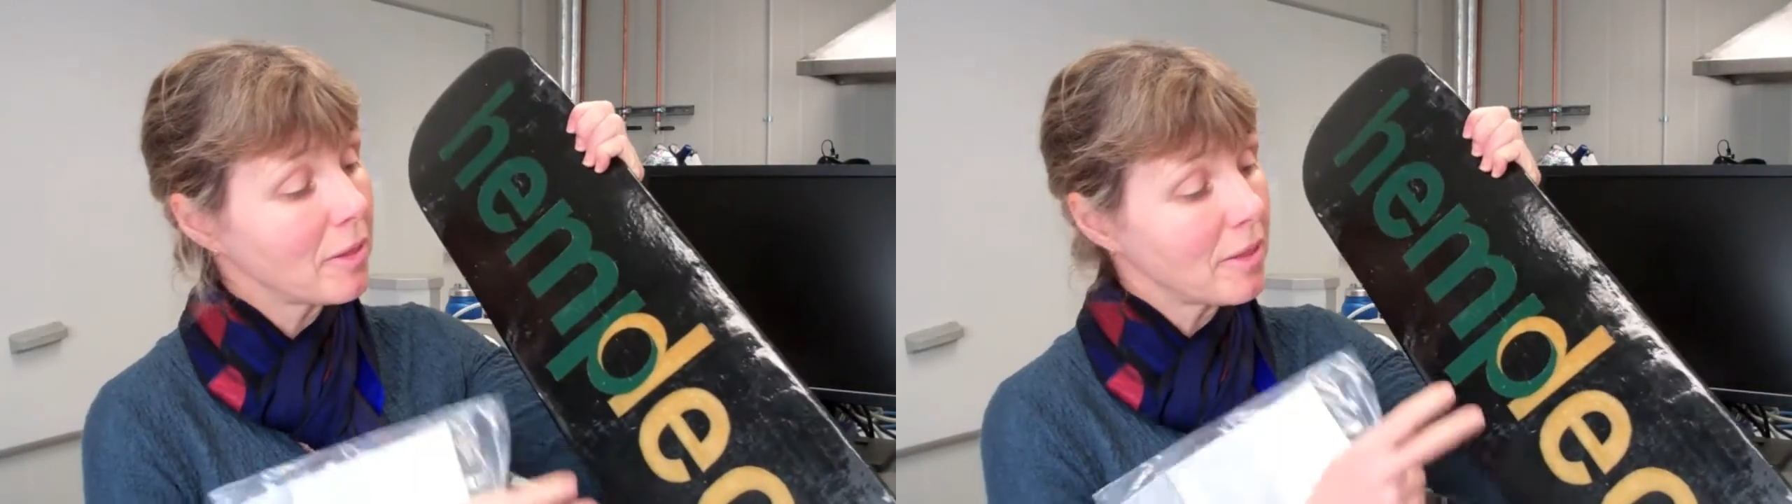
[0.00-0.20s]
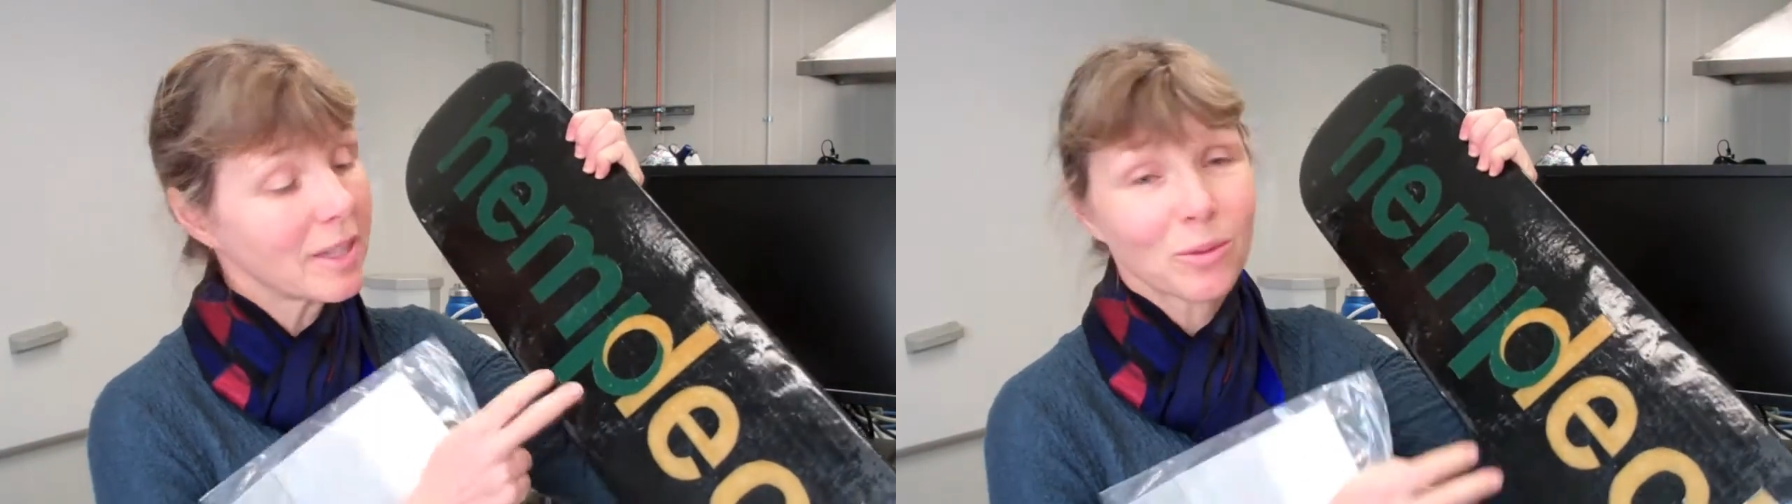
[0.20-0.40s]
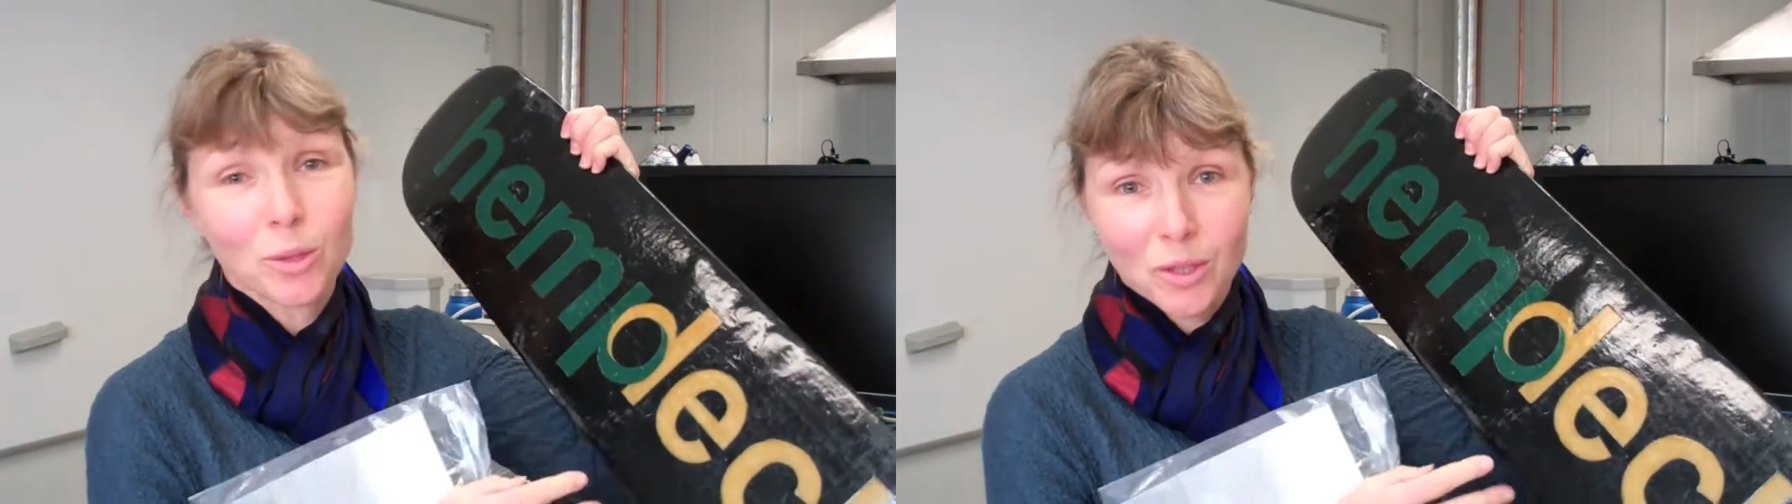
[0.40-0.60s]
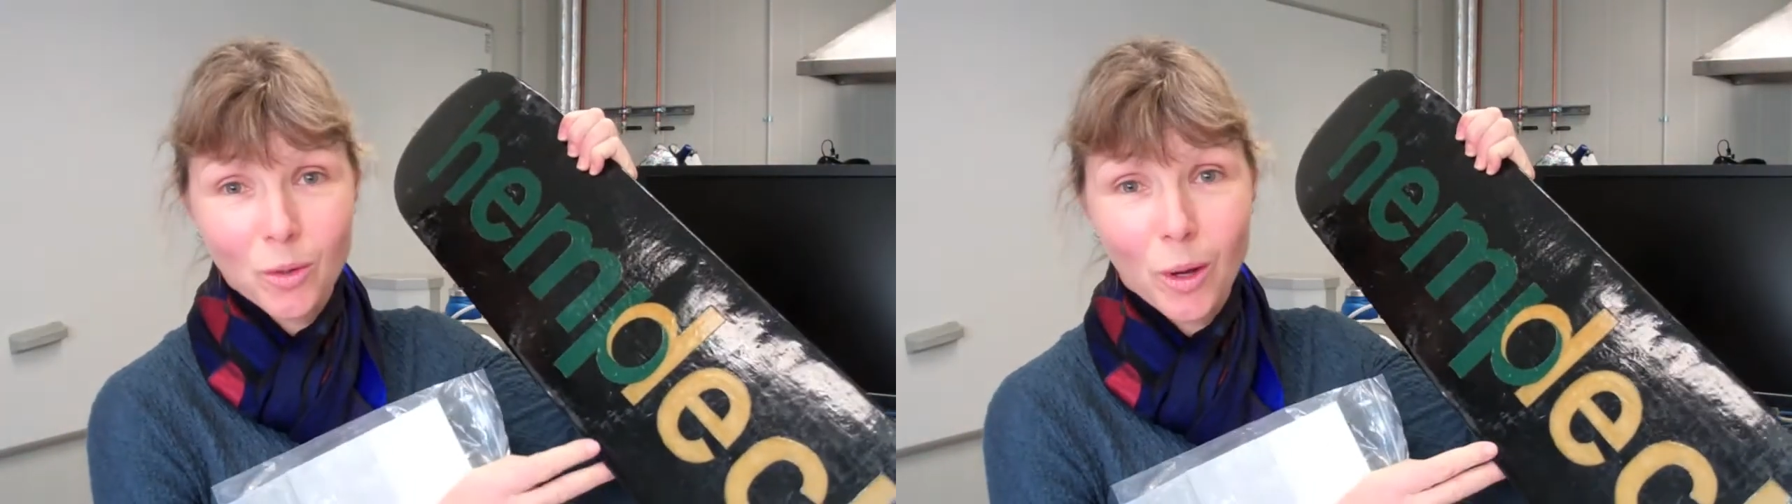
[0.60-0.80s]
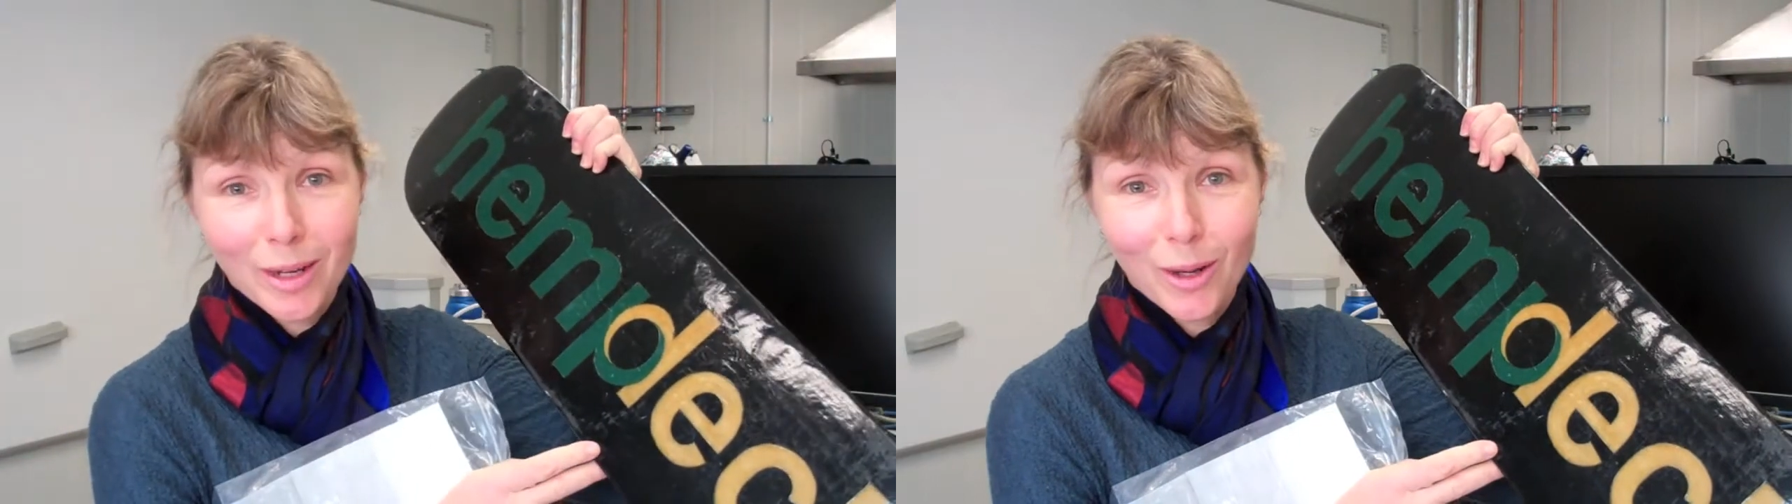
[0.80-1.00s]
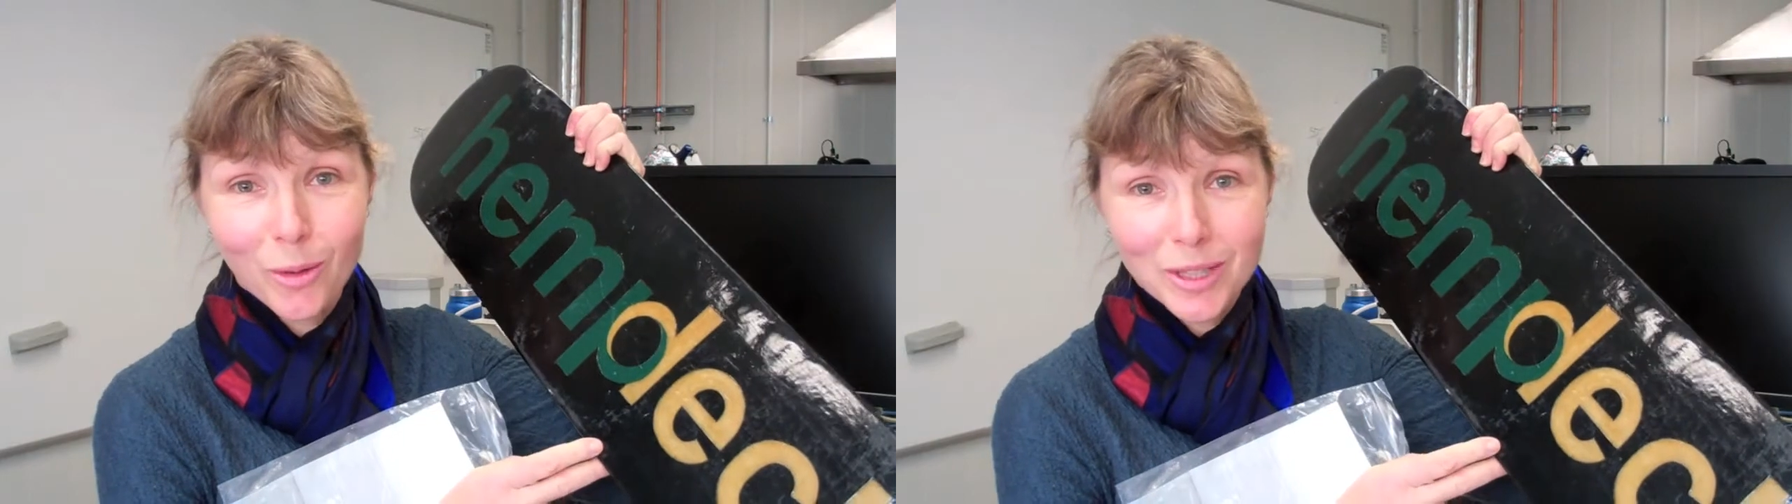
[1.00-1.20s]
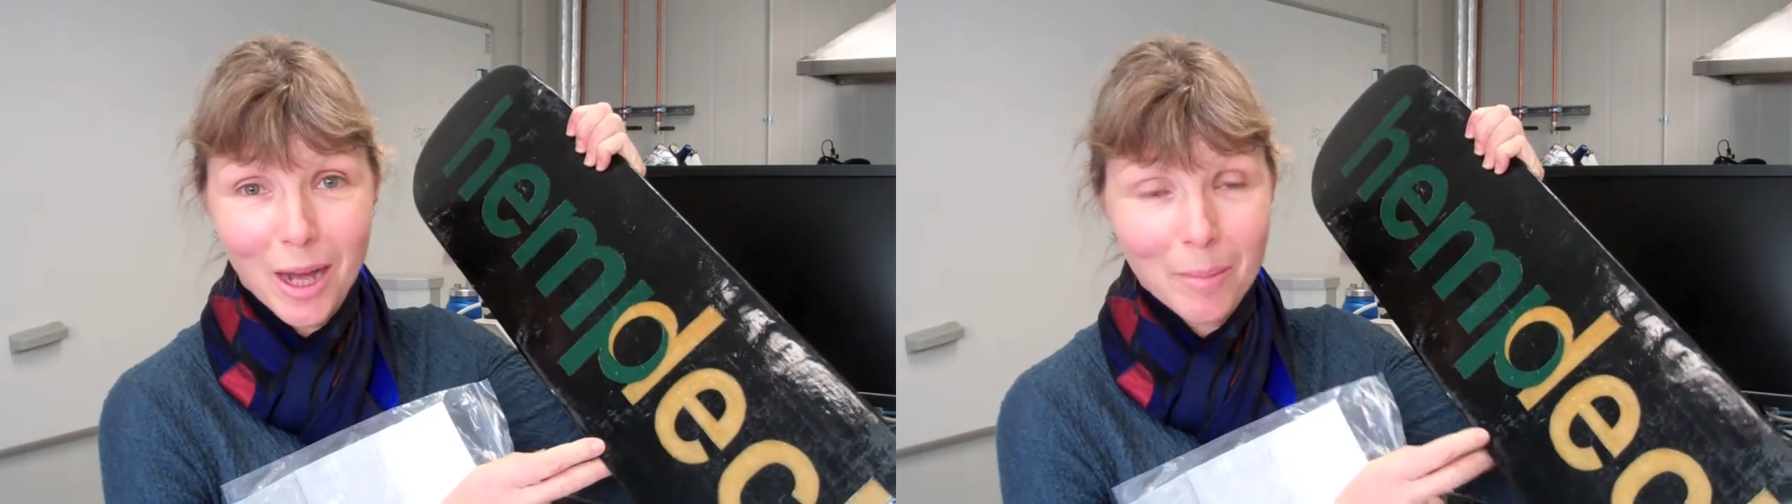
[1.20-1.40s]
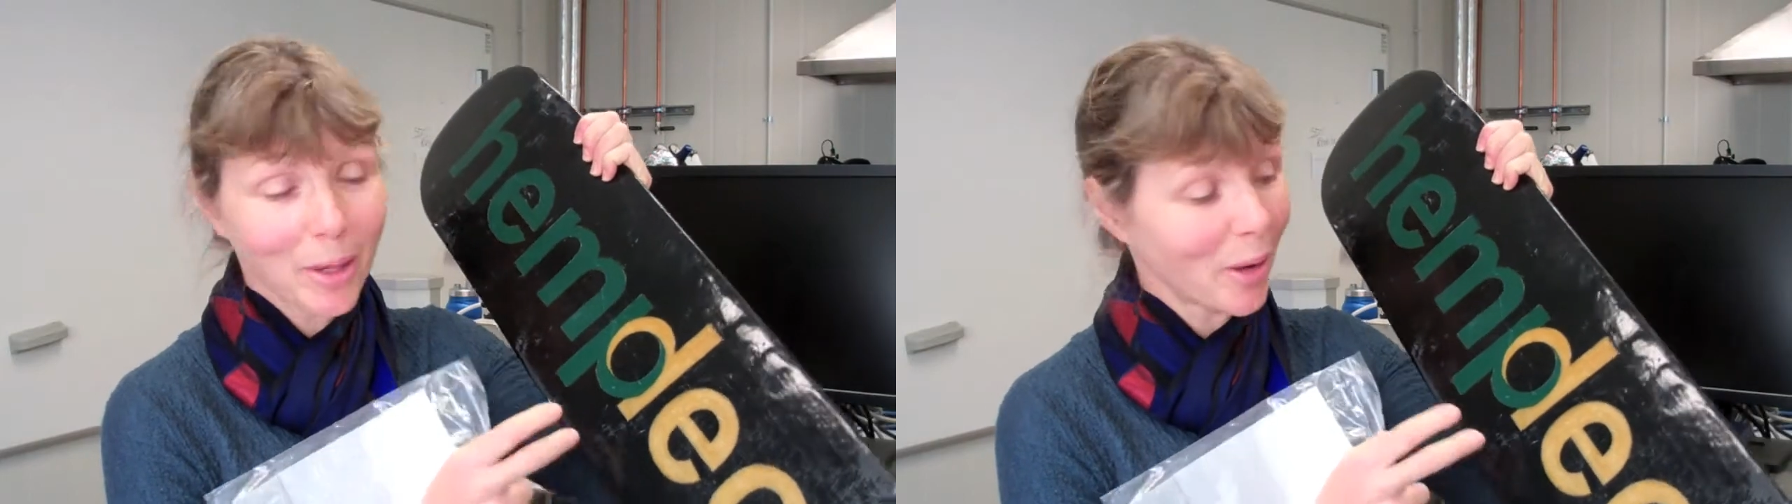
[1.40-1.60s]
this was quite a long
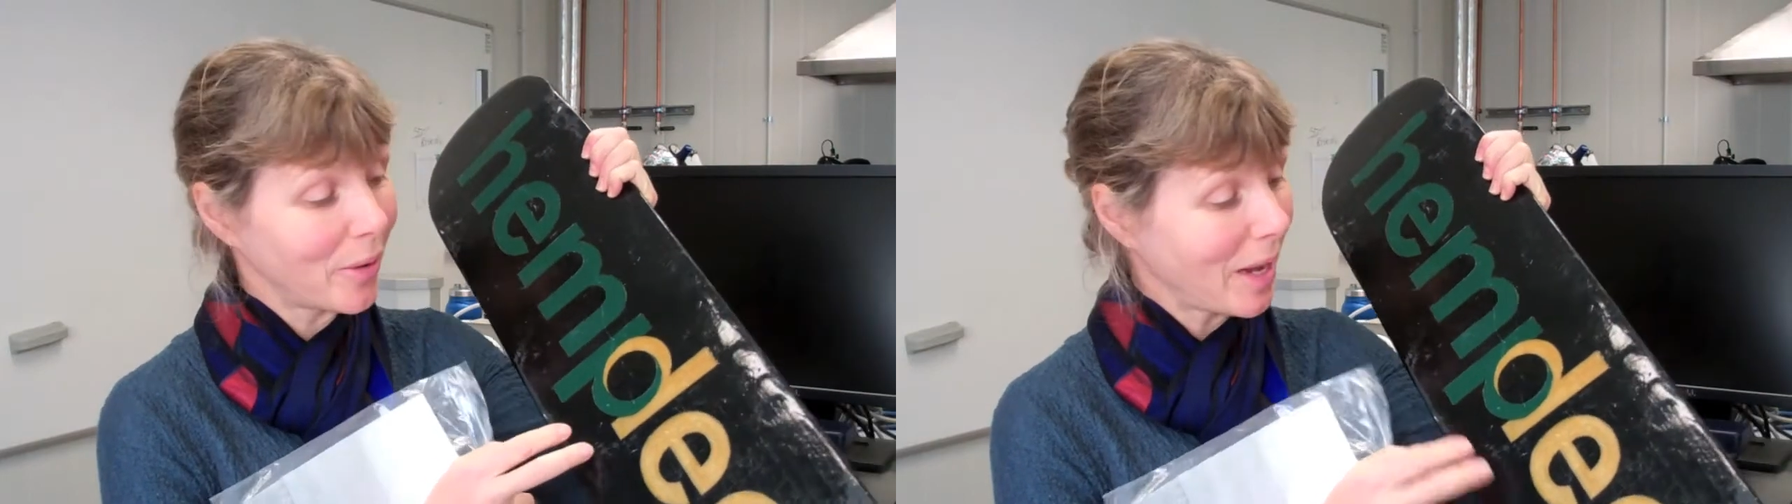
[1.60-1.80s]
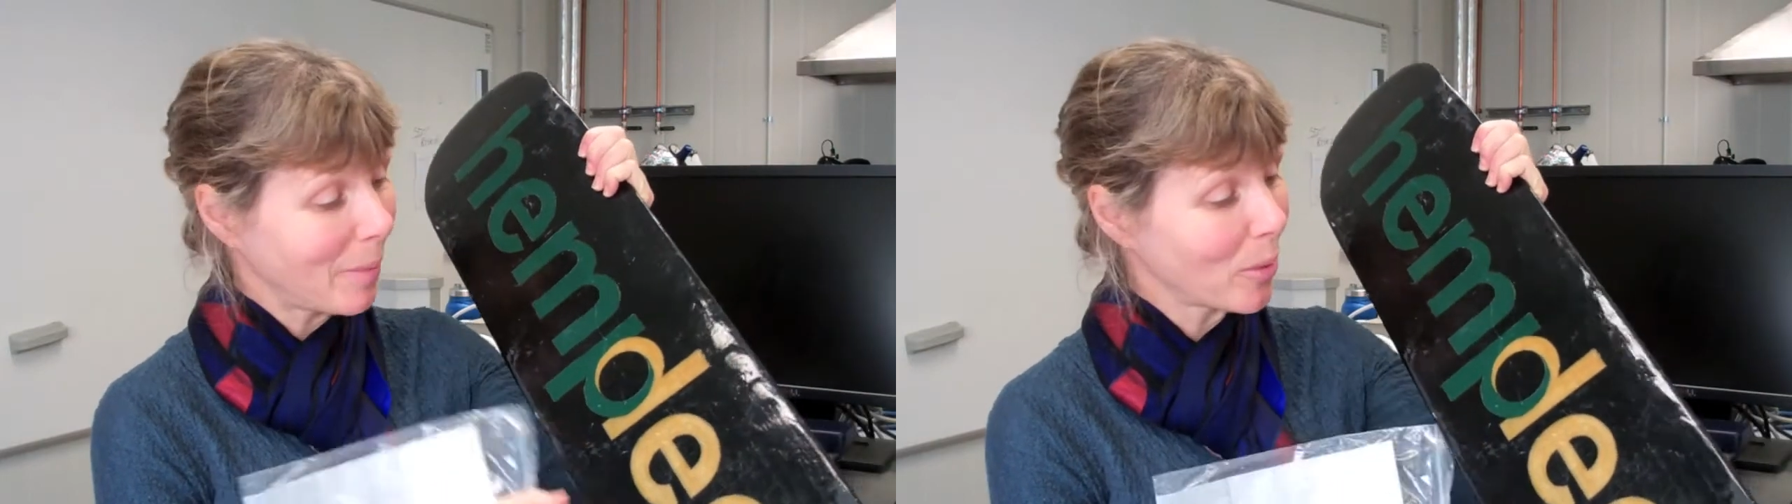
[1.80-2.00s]
time ago now,